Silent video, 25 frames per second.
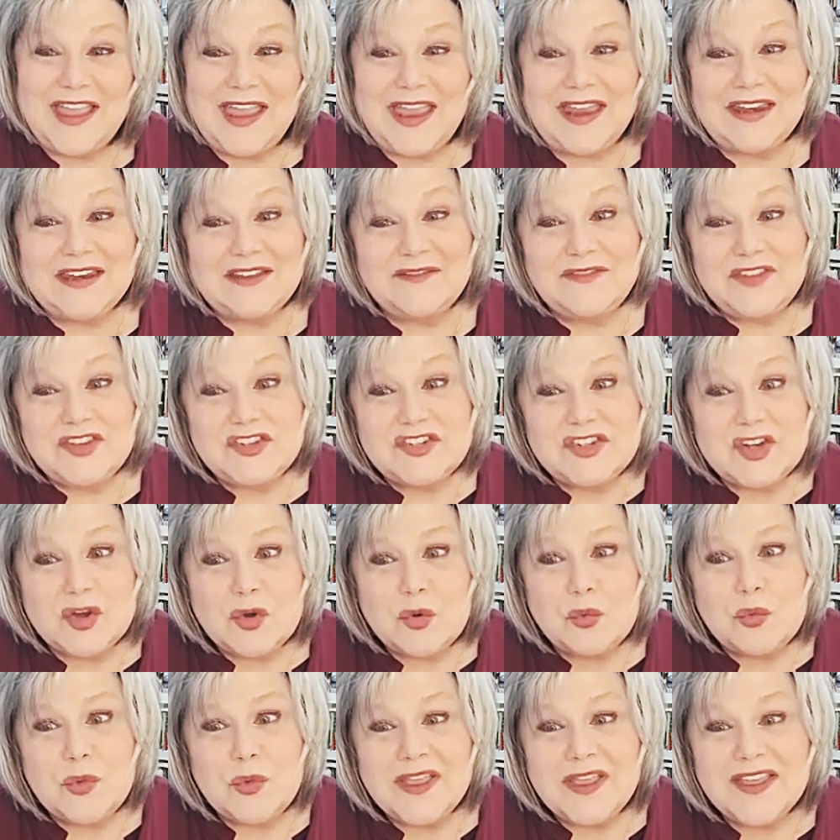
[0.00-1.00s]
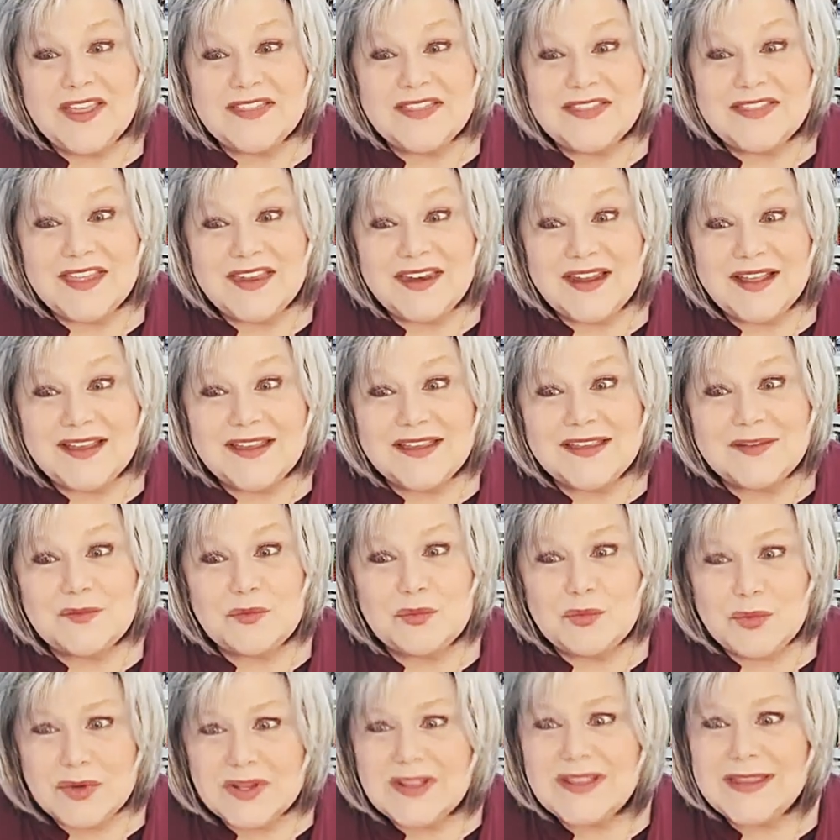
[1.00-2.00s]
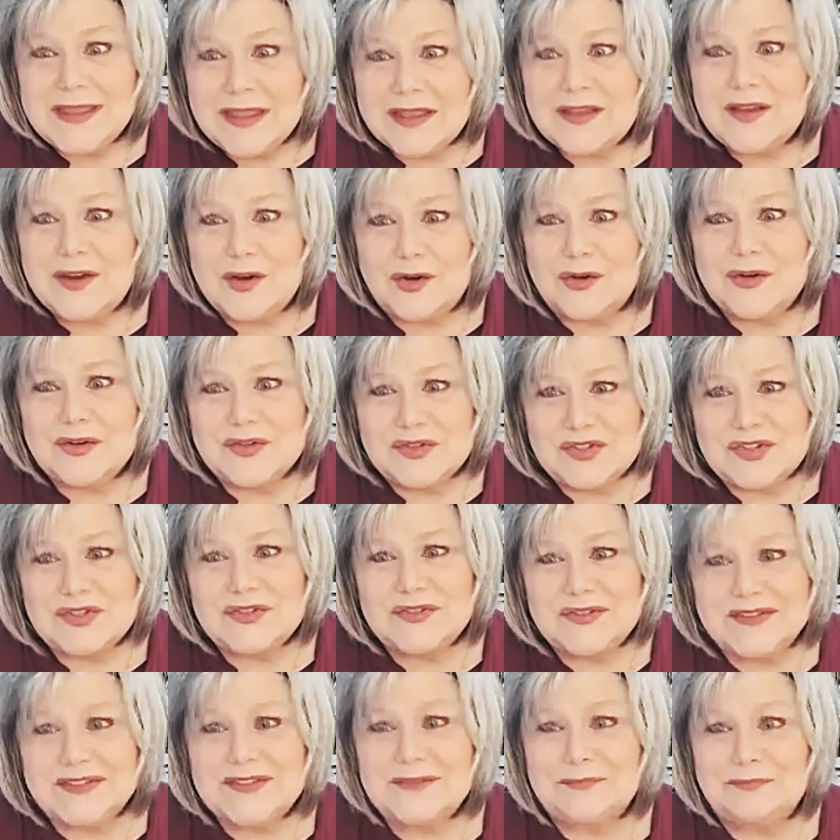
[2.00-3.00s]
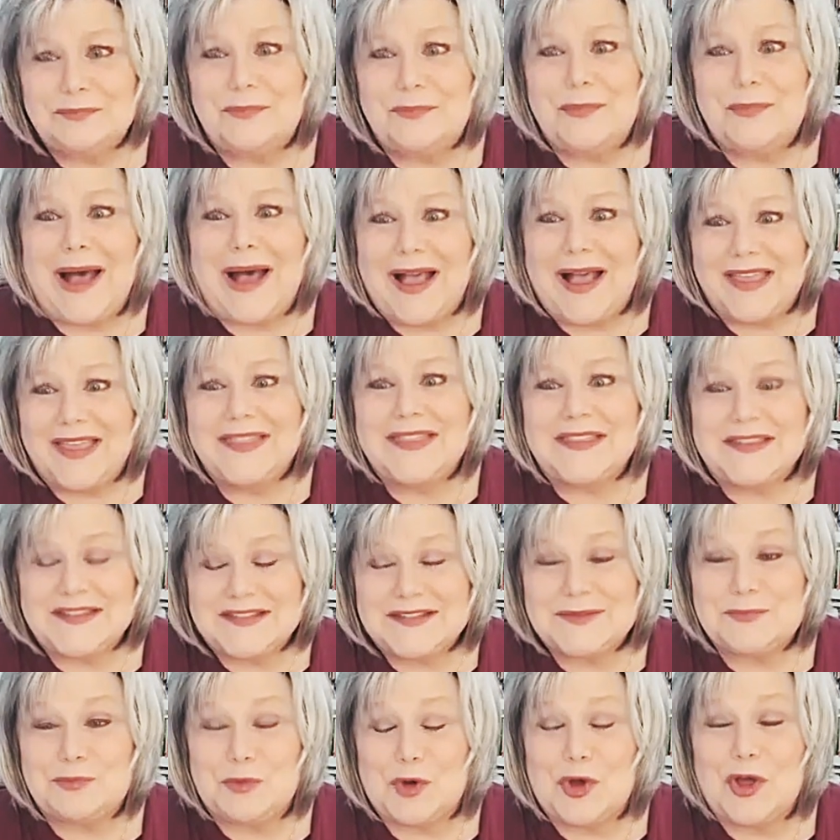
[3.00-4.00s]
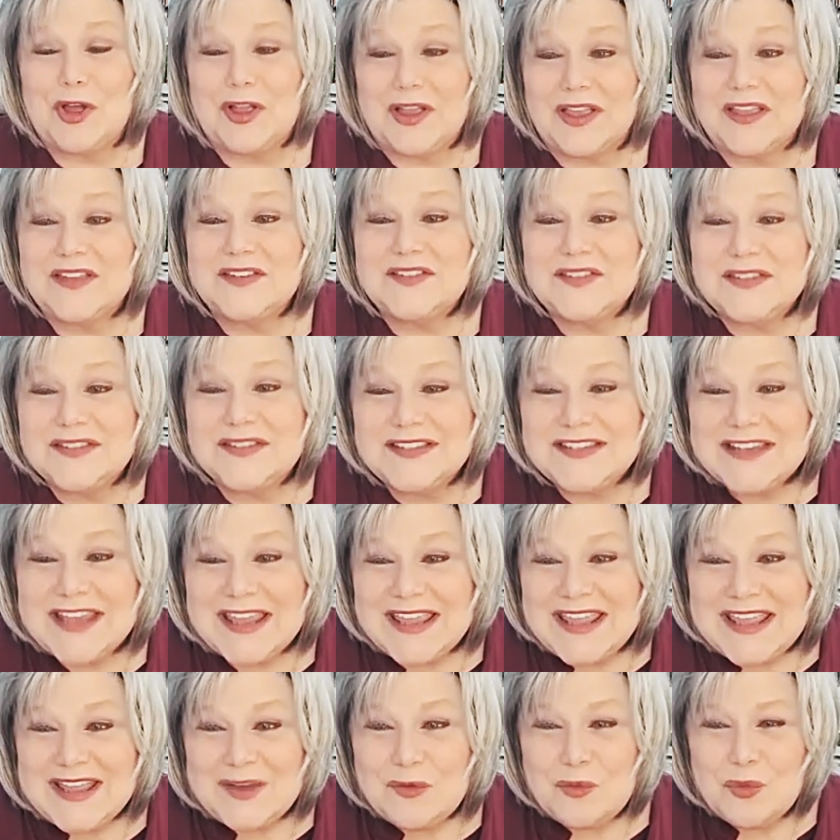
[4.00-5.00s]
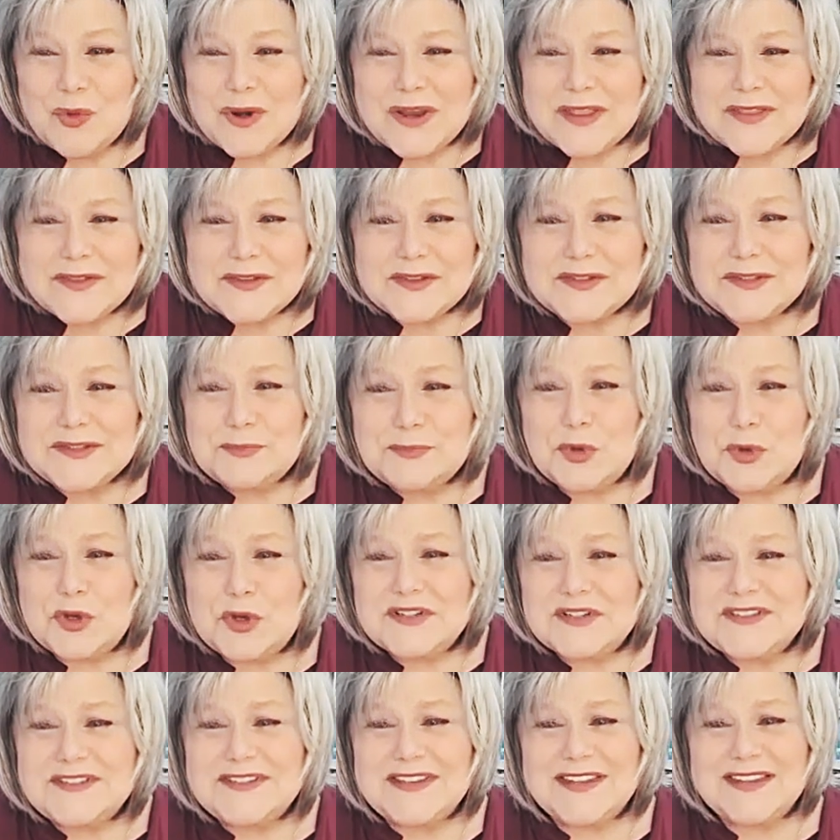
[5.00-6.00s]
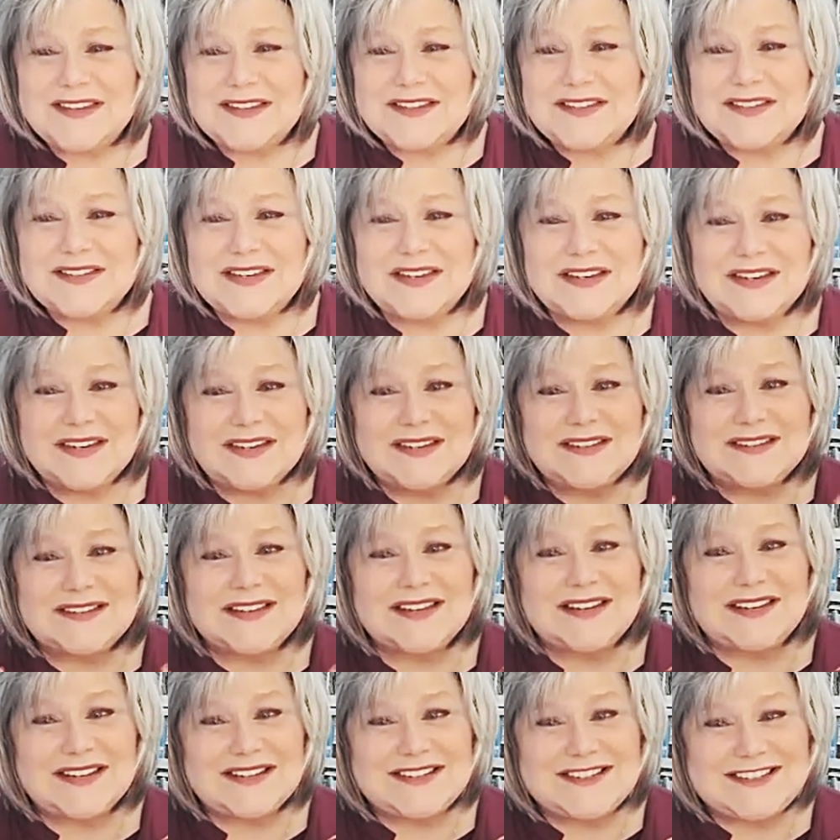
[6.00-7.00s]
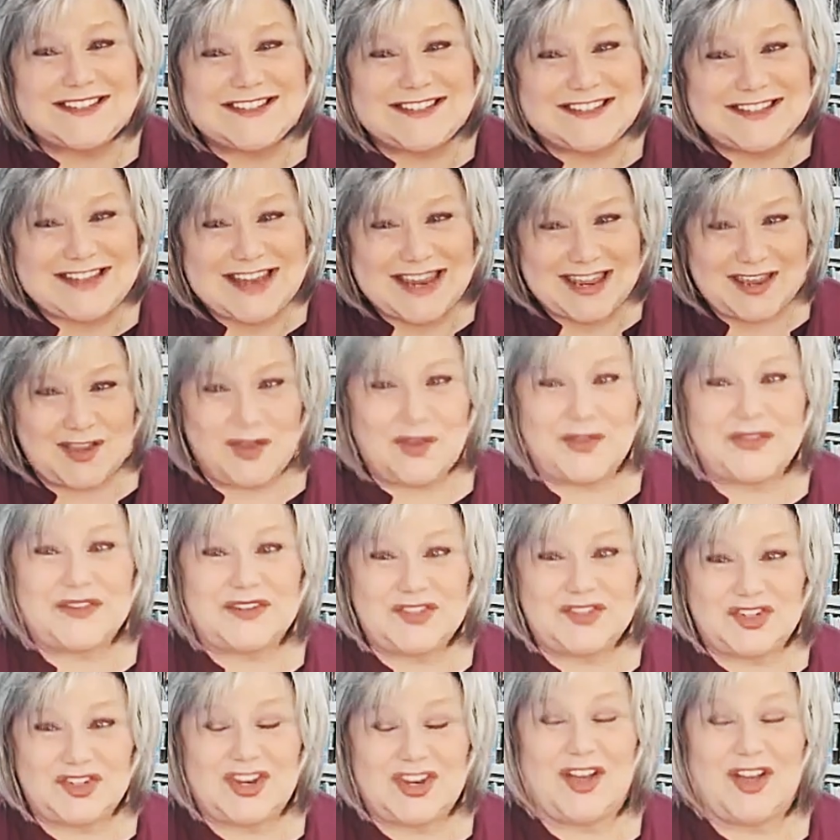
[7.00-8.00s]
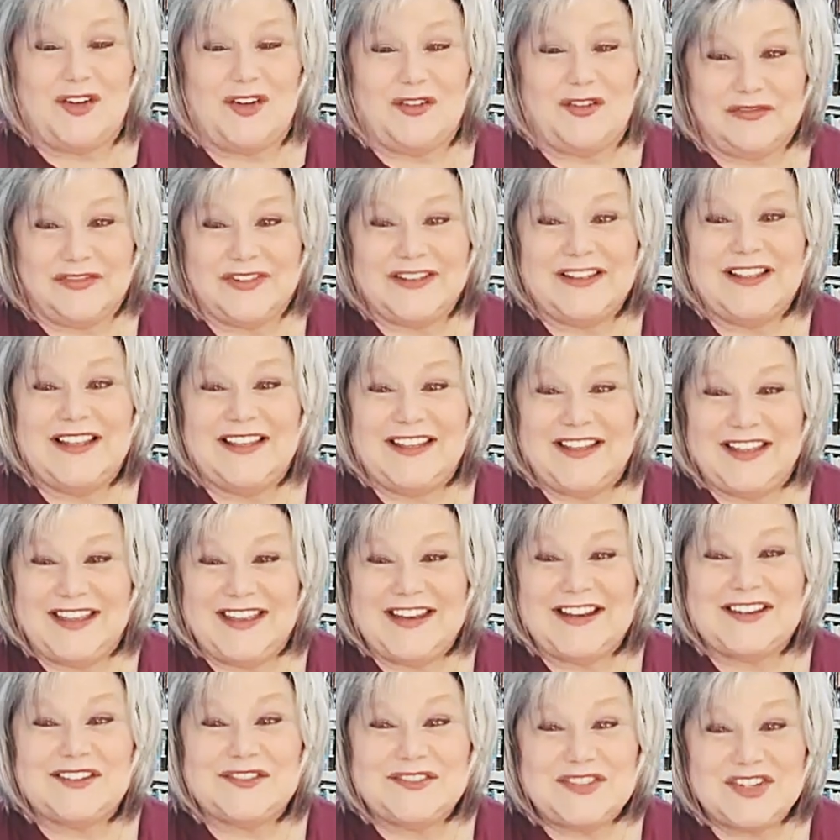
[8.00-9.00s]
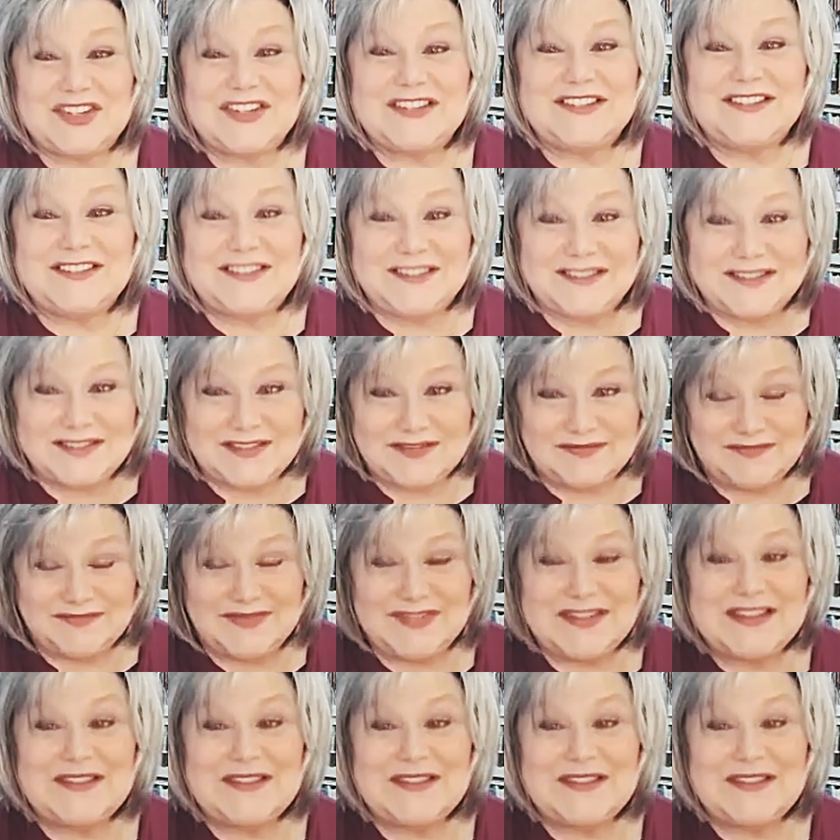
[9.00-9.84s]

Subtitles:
And if you don't win, then I really encourage you to buy this book. It's one of those books that is going to stay on the shelf. It'll just,